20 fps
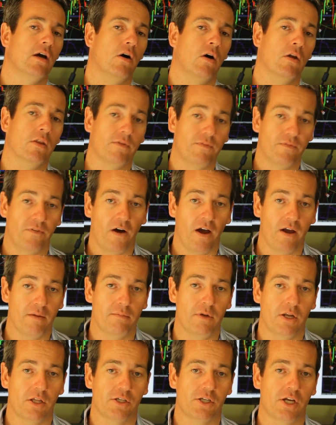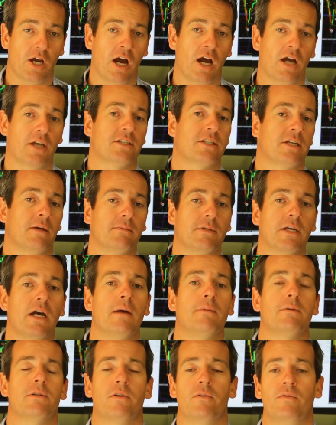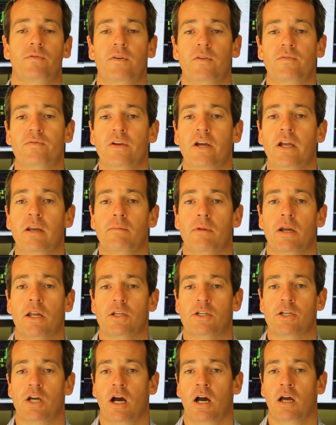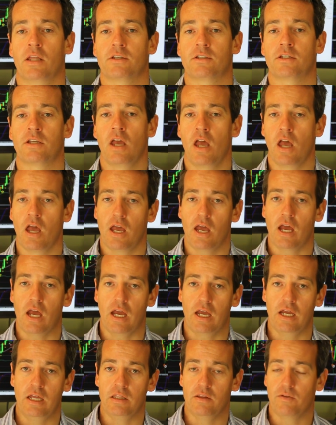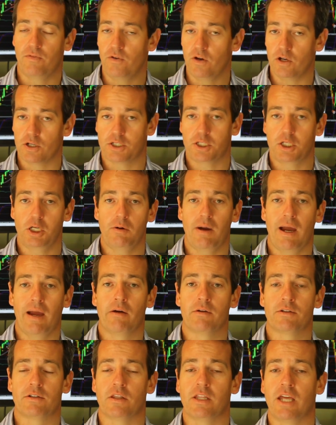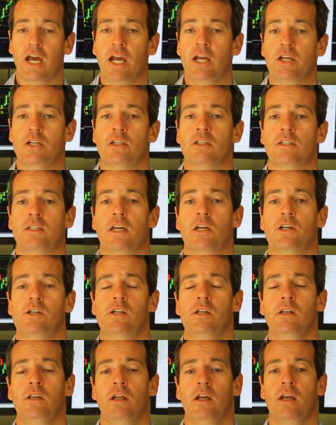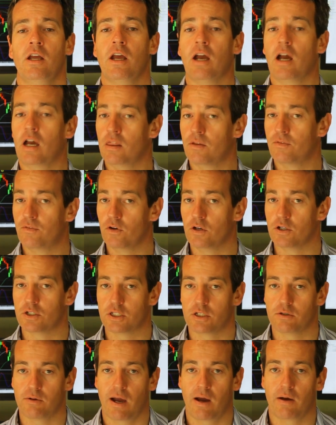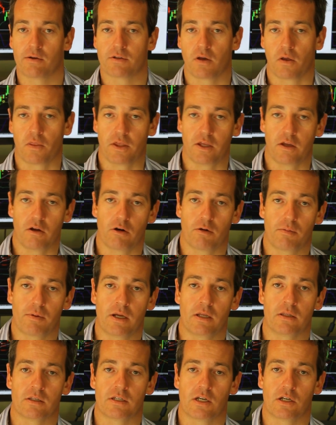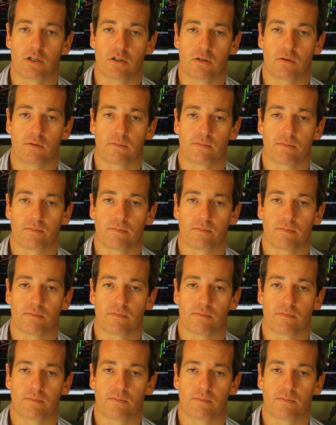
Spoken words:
on the 5-minute chart, sometimes the 15-minute charts, in the first 2 hours of the Asian session and the first 2 hours of the European session.